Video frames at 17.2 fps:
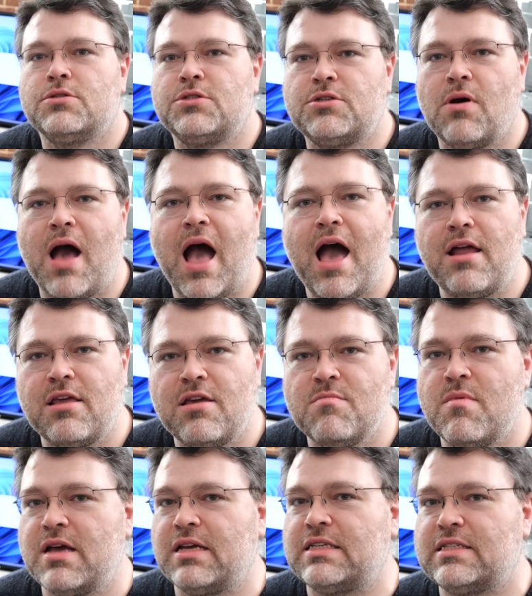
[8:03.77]
So how do
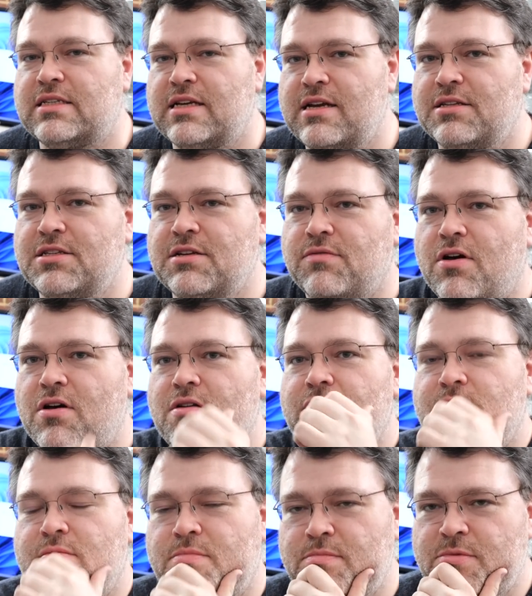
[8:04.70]
you make sense of all
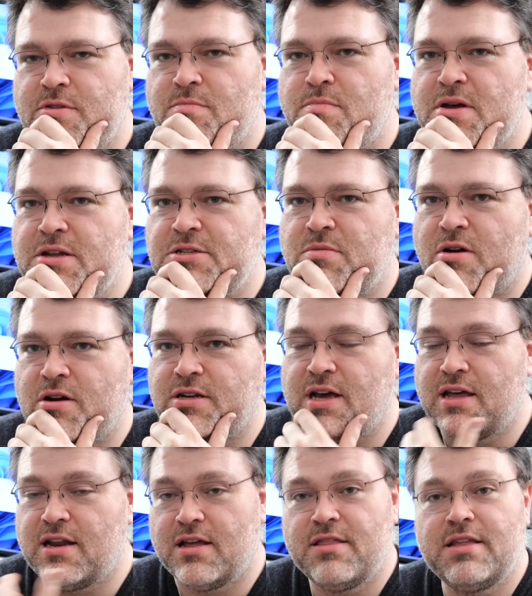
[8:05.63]
the, the benchmark
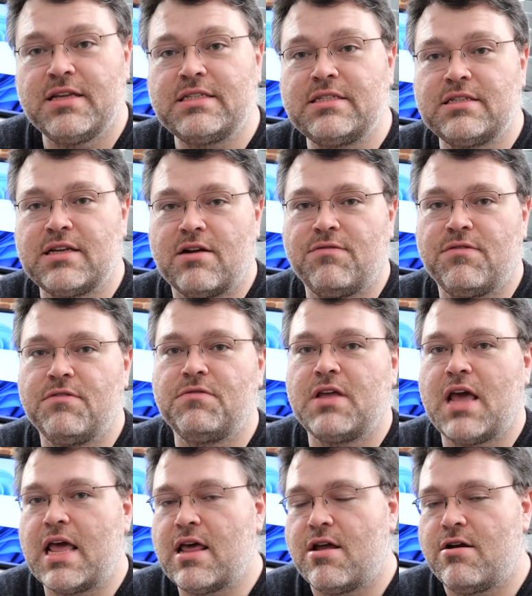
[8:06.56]
data? This is our
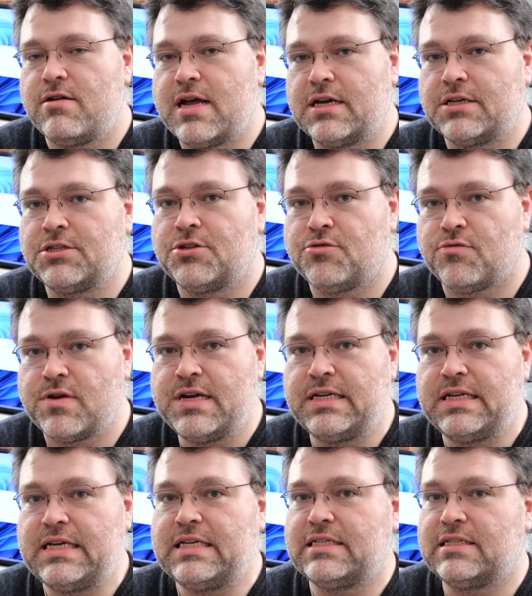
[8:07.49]
5800X
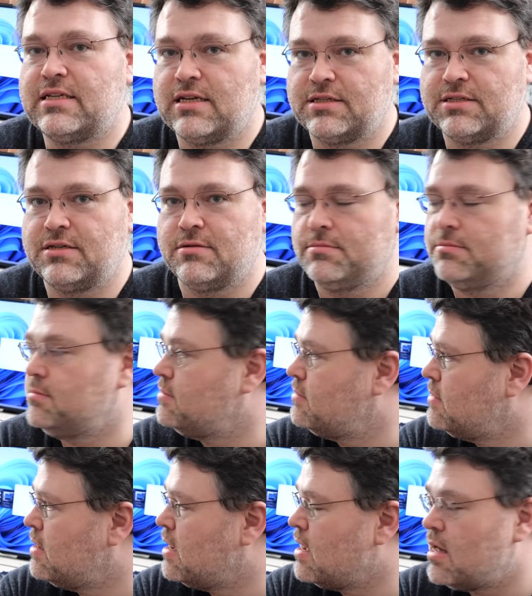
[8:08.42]
3D system.
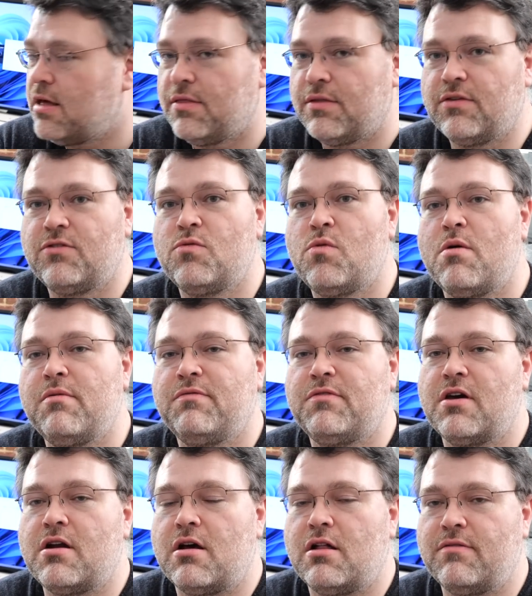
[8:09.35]
This is what we've
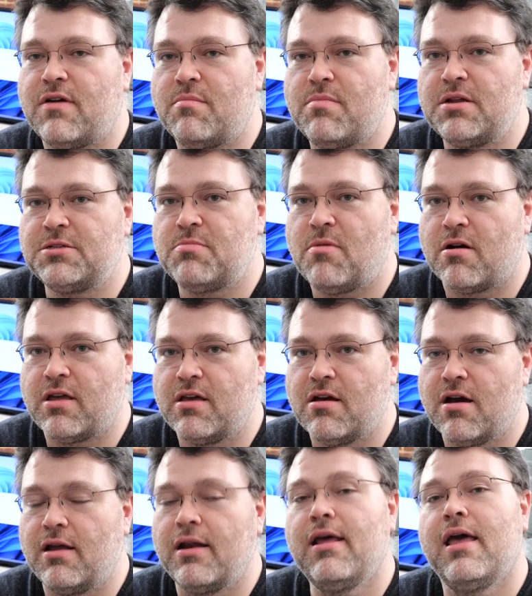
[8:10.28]
done all of our
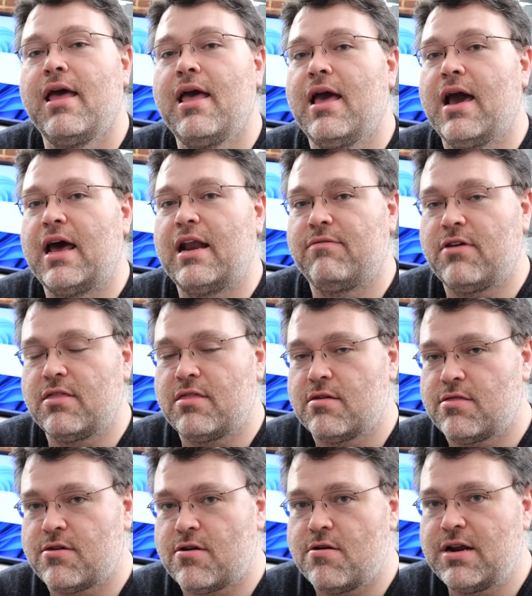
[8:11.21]
benchmarking on. And I've got
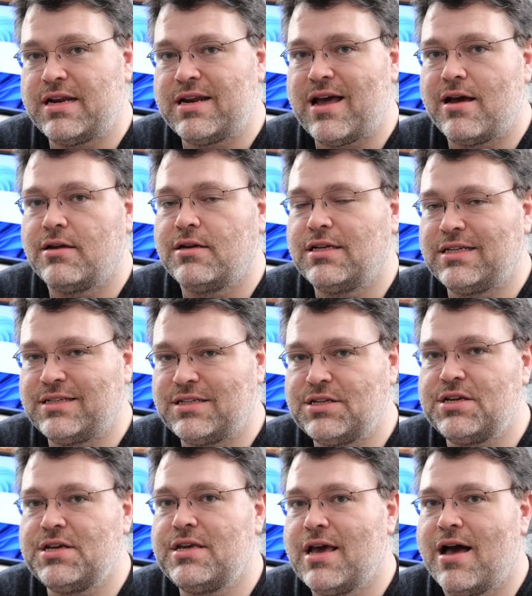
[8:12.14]
the 3090
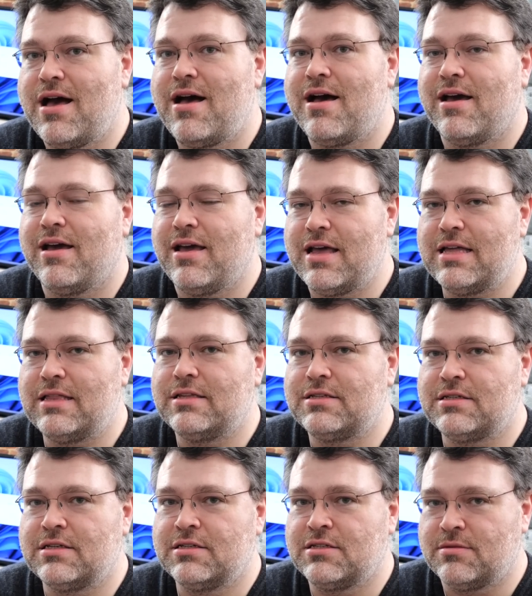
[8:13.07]
Ti in
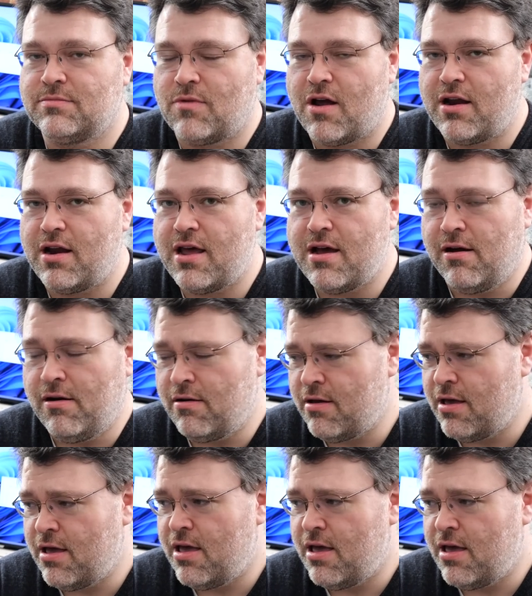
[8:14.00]
the system right now.